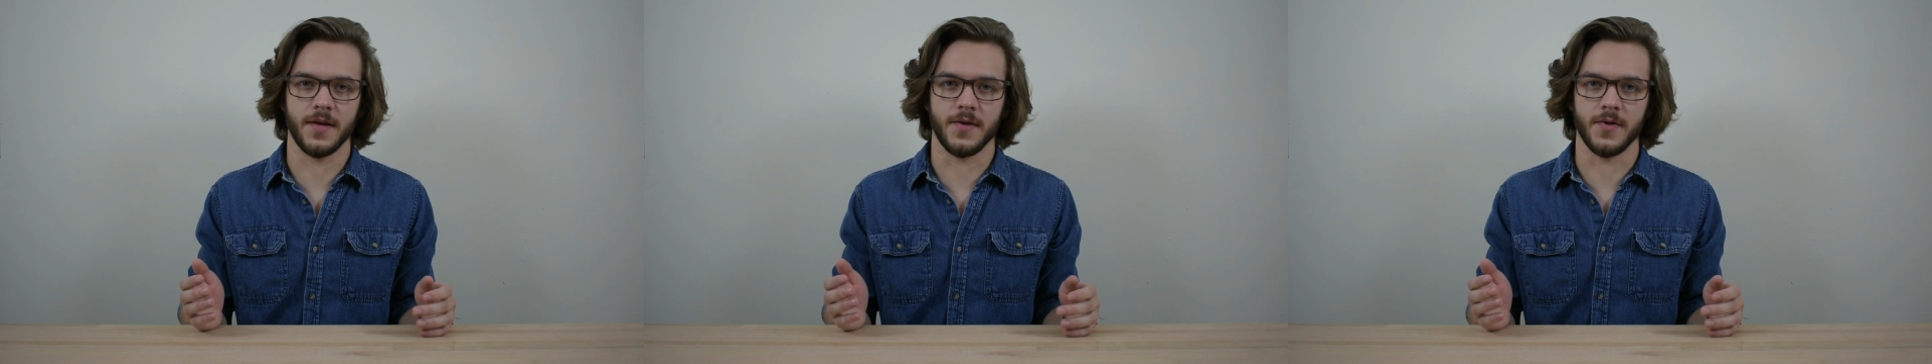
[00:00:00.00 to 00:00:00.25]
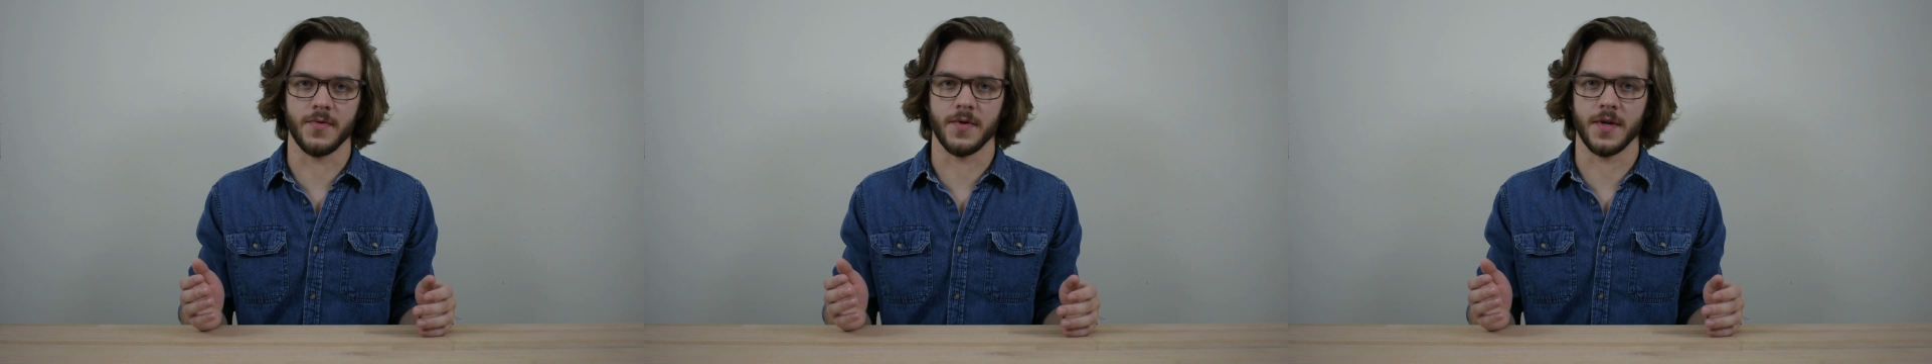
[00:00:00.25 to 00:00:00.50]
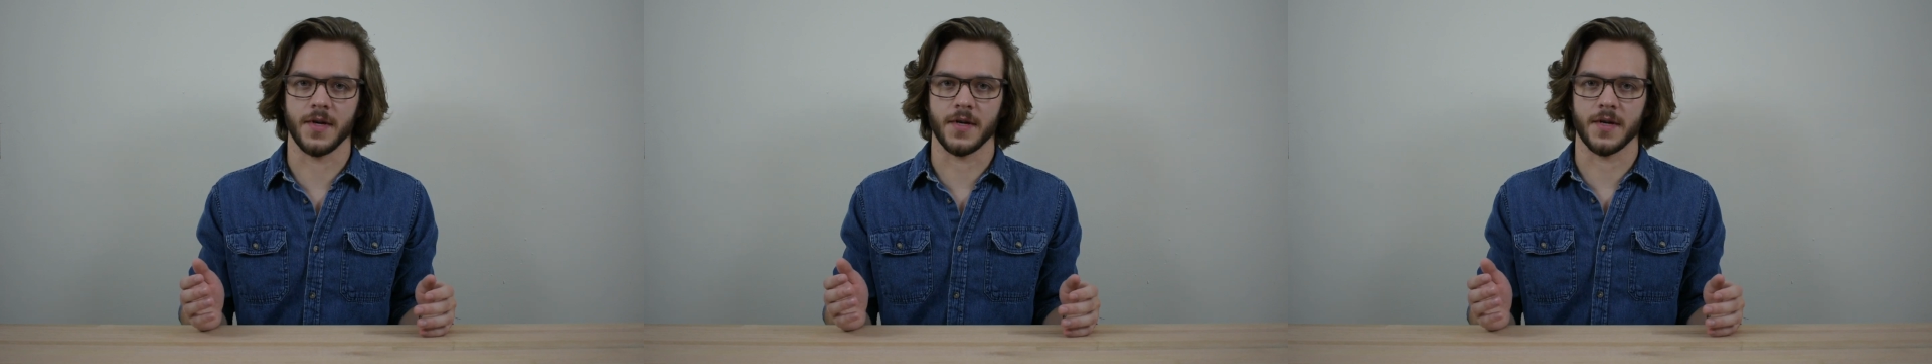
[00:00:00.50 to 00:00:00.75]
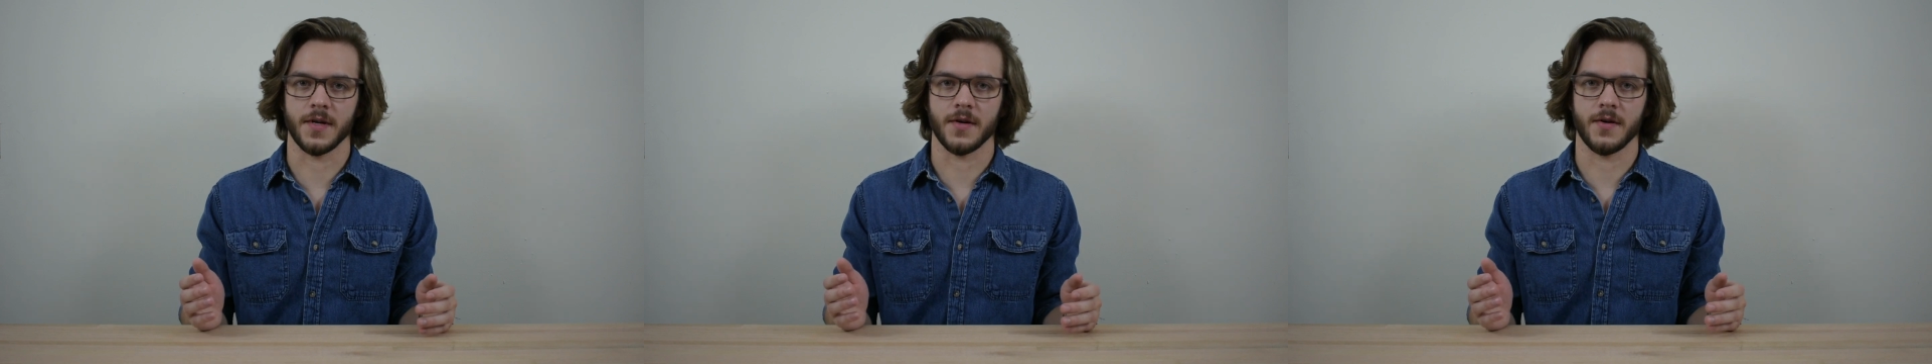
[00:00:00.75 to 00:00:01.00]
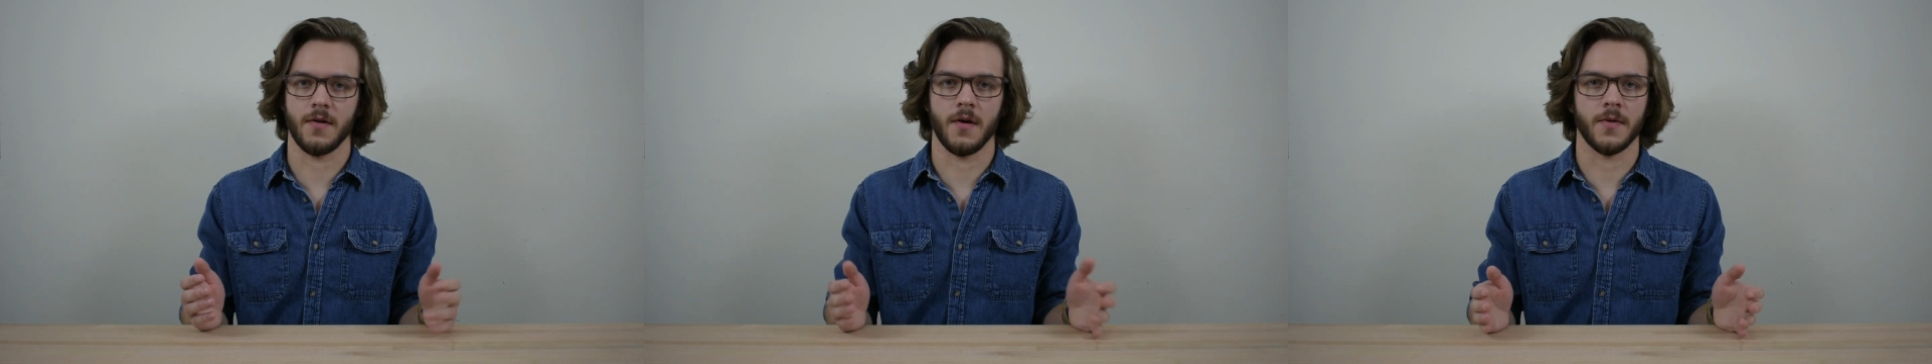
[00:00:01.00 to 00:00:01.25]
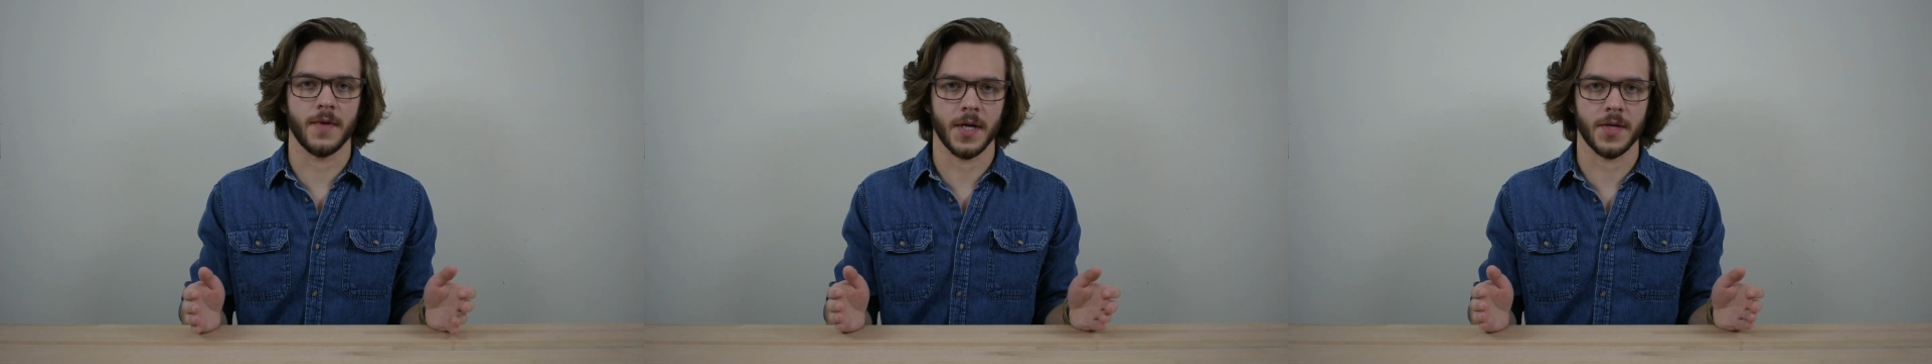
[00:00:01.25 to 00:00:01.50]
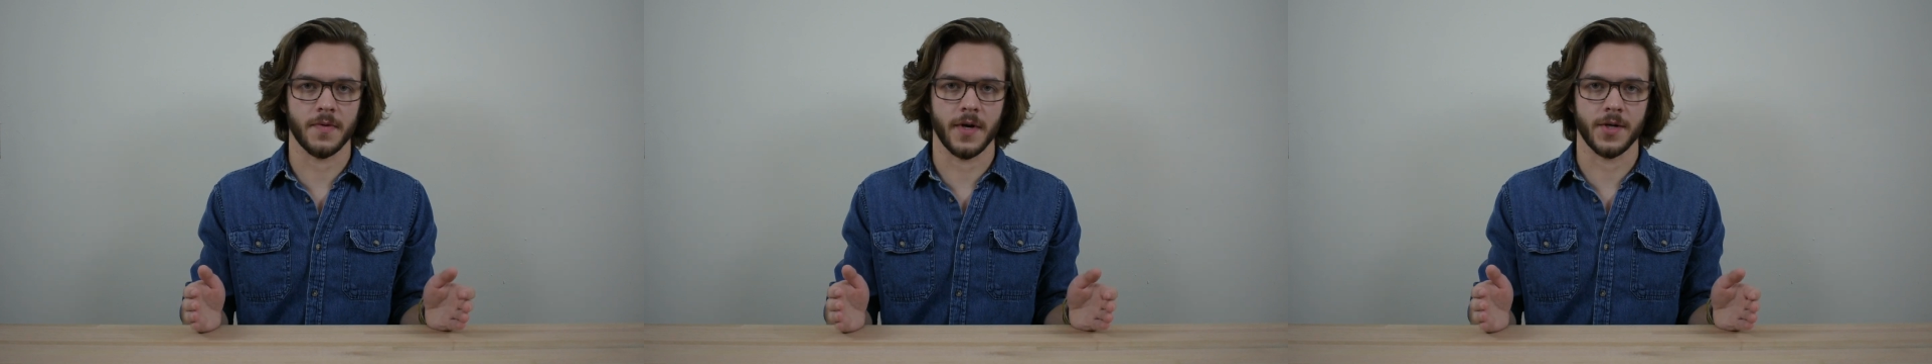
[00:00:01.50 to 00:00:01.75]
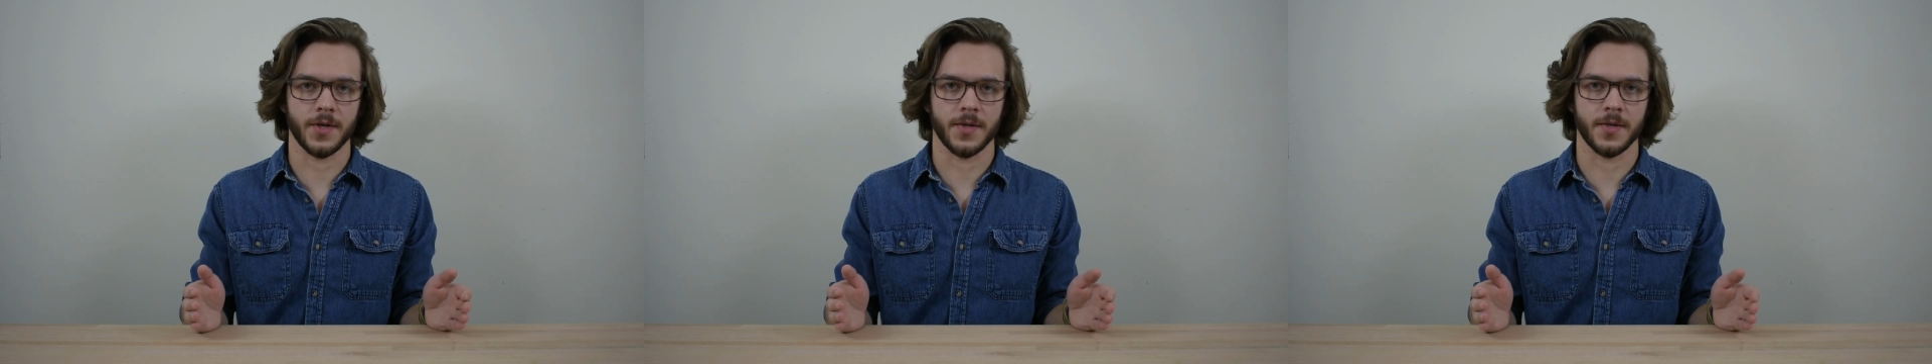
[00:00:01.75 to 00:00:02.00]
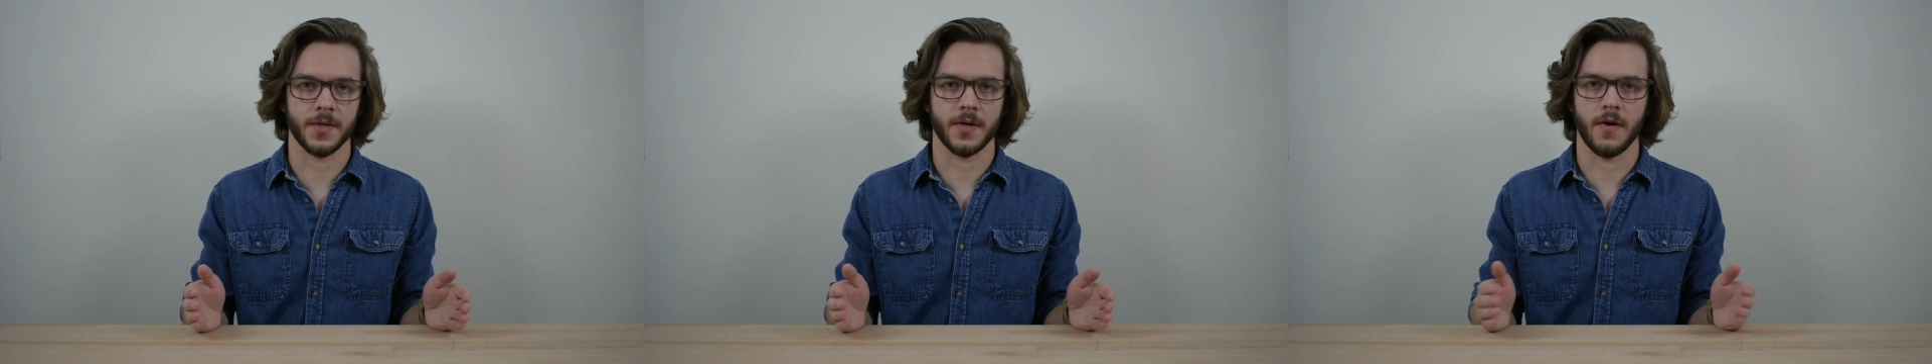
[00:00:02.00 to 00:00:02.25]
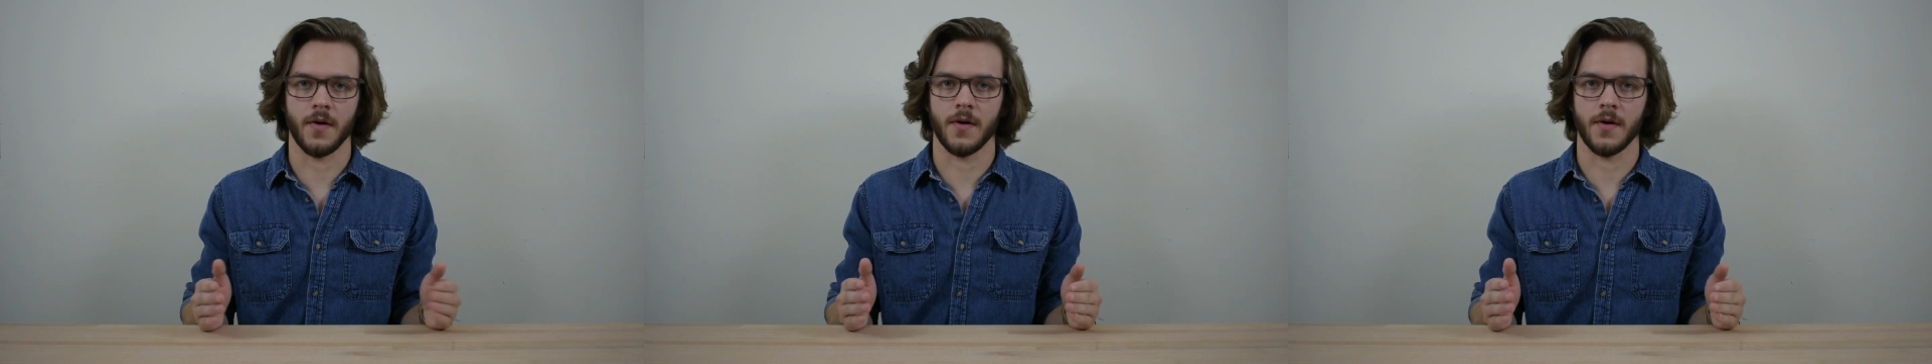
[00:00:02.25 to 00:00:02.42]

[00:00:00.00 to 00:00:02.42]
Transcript: doing car restorations,